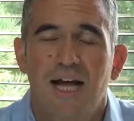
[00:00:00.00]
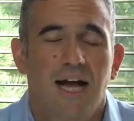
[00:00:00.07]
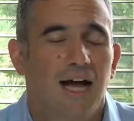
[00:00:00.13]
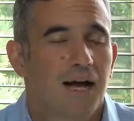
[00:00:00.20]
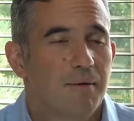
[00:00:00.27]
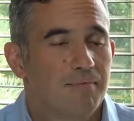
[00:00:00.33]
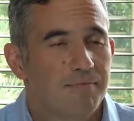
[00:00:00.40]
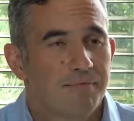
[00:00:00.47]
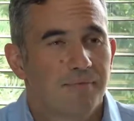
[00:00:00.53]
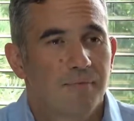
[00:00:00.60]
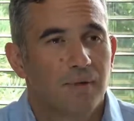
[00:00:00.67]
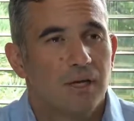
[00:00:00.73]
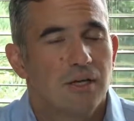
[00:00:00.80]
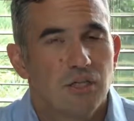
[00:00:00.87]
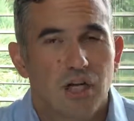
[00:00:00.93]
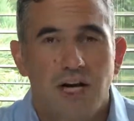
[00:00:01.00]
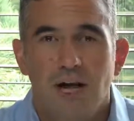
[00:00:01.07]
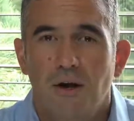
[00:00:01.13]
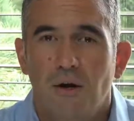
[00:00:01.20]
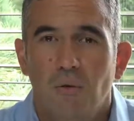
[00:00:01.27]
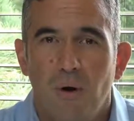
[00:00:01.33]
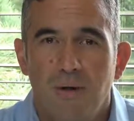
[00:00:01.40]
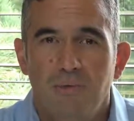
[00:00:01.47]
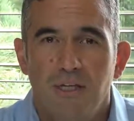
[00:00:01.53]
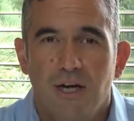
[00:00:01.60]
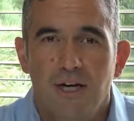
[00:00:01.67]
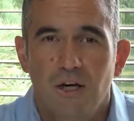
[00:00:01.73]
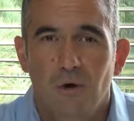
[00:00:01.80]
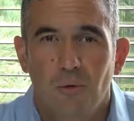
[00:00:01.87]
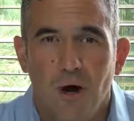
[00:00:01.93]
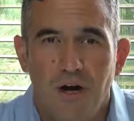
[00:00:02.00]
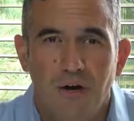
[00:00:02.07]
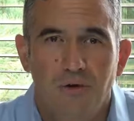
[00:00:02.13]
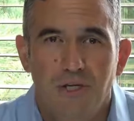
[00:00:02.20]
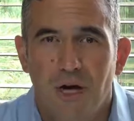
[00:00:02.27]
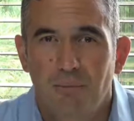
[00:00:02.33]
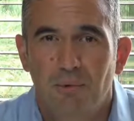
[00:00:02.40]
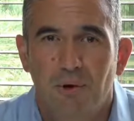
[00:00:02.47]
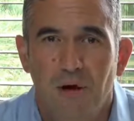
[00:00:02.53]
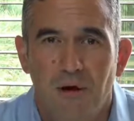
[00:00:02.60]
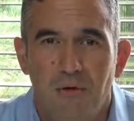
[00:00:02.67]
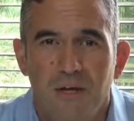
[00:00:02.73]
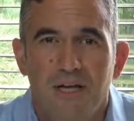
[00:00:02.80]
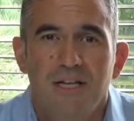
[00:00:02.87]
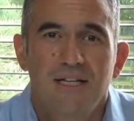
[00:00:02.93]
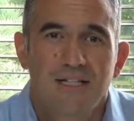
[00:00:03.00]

Um, check out our website, gorocco.pro.